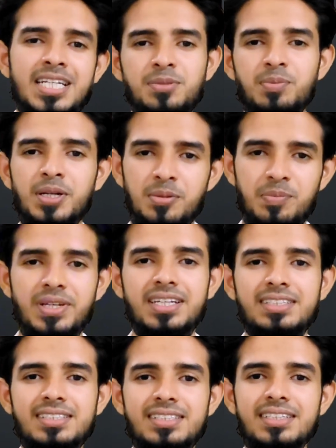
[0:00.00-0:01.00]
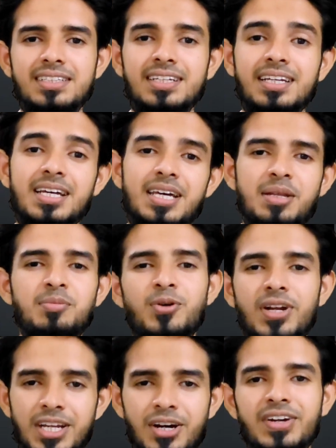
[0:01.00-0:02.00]
transparent PNG,
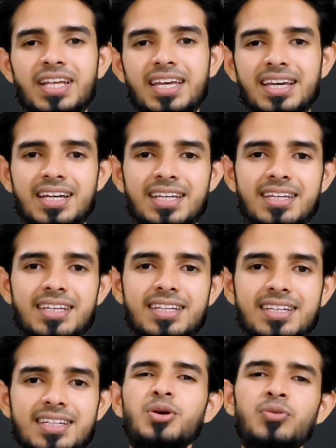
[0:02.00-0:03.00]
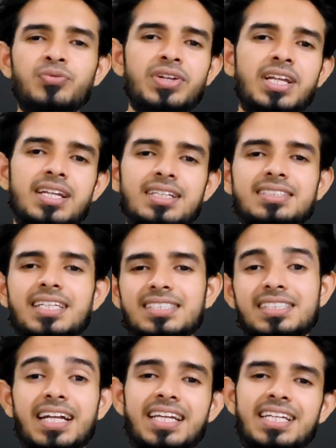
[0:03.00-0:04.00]
Removal.ai. No frill,
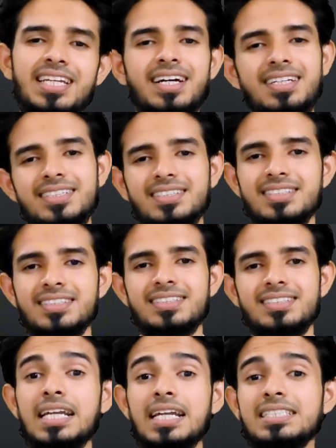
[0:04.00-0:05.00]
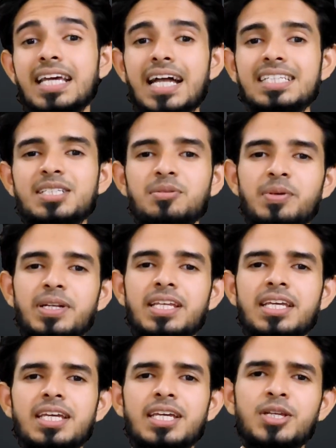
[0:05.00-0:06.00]
just get it done. And
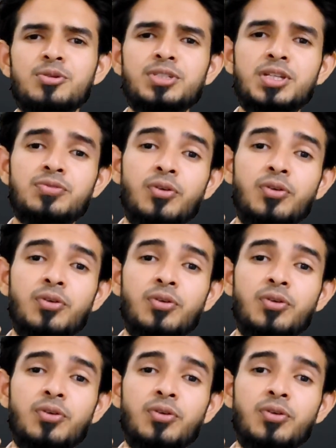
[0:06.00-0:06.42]
ChatGPT, use it